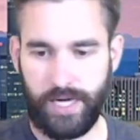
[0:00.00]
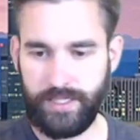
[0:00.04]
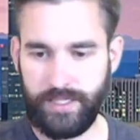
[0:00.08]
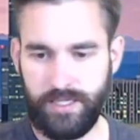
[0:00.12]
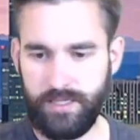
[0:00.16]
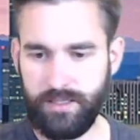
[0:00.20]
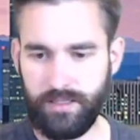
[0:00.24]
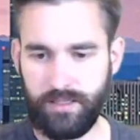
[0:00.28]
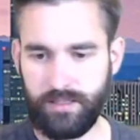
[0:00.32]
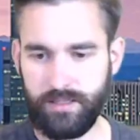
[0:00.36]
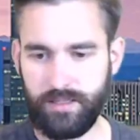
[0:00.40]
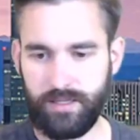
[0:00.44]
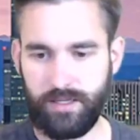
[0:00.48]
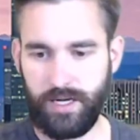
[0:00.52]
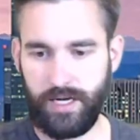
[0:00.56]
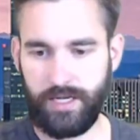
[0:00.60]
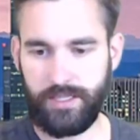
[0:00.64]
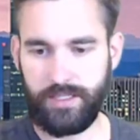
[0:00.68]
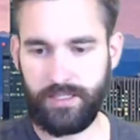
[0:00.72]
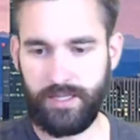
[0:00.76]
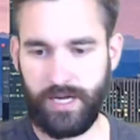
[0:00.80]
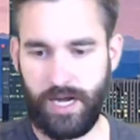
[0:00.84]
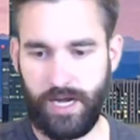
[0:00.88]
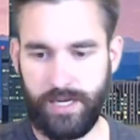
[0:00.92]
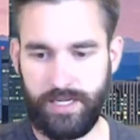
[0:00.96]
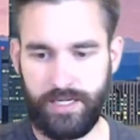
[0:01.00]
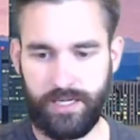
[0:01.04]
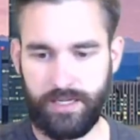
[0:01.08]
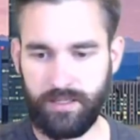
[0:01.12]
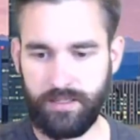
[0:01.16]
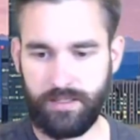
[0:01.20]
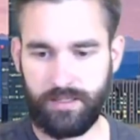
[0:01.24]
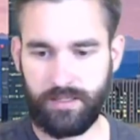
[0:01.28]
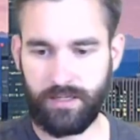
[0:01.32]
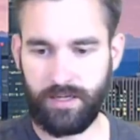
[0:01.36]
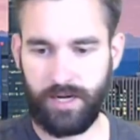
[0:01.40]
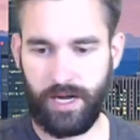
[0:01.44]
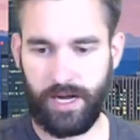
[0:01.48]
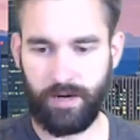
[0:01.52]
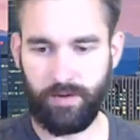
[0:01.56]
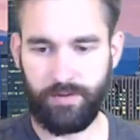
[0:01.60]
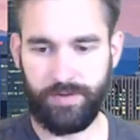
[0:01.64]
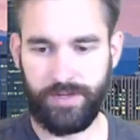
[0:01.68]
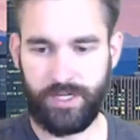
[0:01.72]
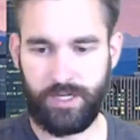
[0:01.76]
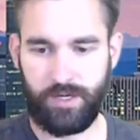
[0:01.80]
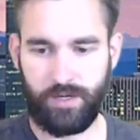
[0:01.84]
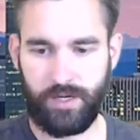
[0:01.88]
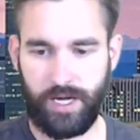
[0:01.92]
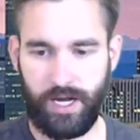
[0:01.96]
I didn't. I didn't. I
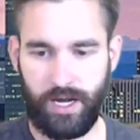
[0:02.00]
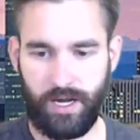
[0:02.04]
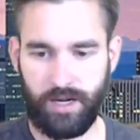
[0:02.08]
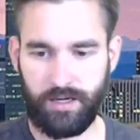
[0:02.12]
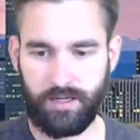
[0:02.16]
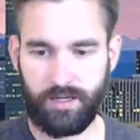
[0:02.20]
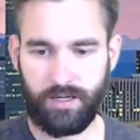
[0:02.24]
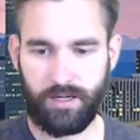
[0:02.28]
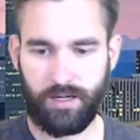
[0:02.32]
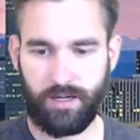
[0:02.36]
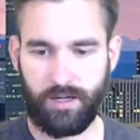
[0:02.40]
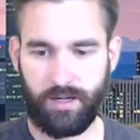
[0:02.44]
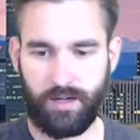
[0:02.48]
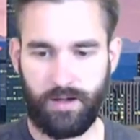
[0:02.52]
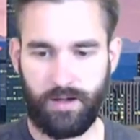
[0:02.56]
don't think you can.